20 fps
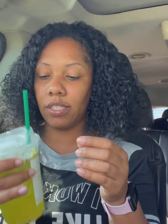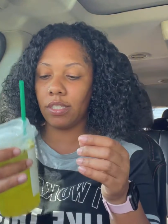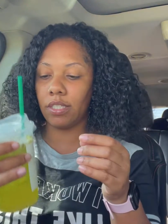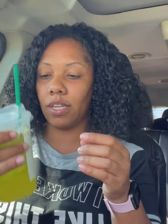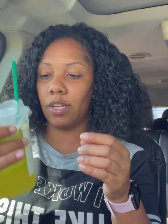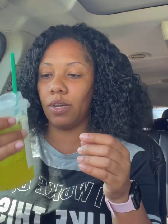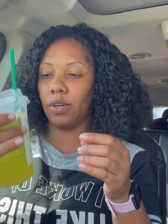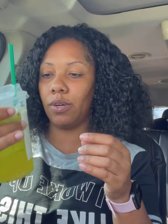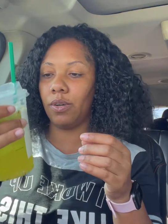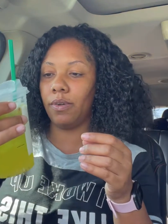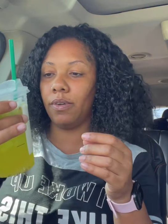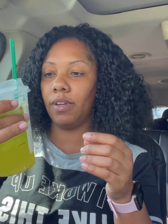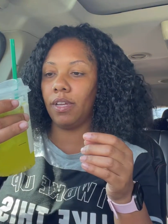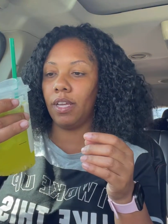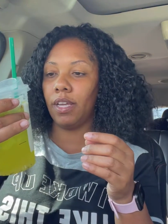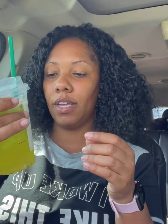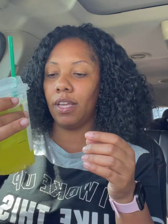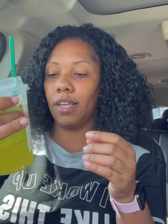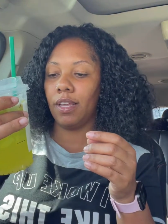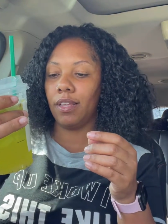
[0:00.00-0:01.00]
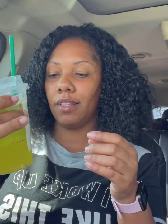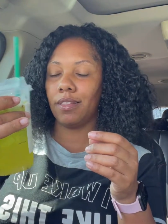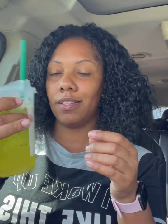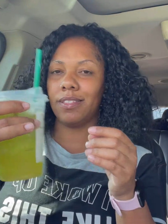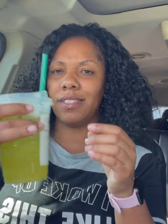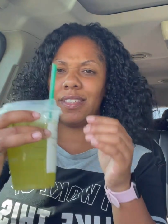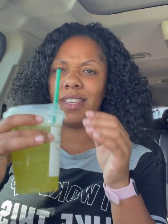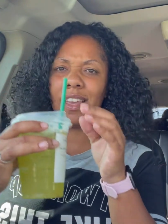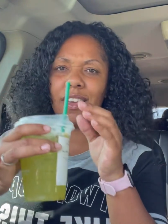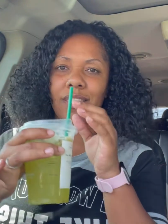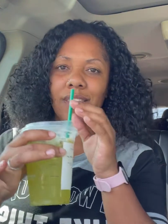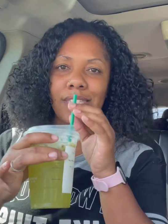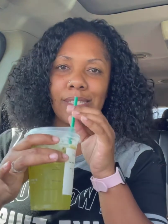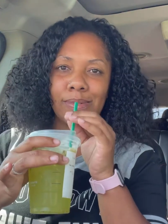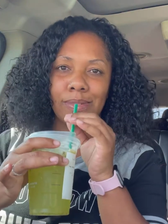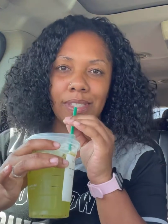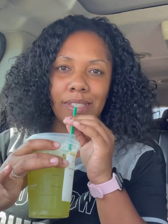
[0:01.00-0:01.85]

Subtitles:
So let's see how this one